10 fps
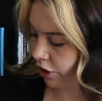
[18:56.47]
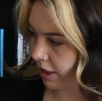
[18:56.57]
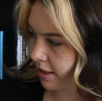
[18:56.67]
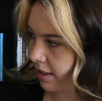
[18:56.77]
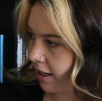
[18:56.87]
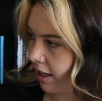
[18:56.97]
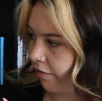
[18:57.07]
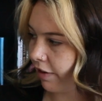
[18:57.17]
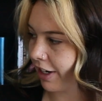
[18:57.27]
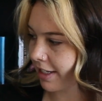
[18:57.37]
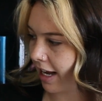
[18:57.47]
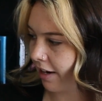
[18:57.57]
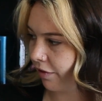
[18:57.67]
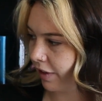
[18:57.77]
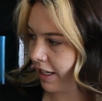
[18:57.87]
Jenson. Very
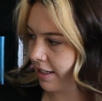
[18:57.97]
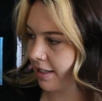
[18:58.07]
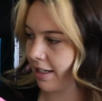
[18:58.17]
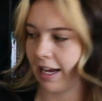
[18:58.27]
excited for this.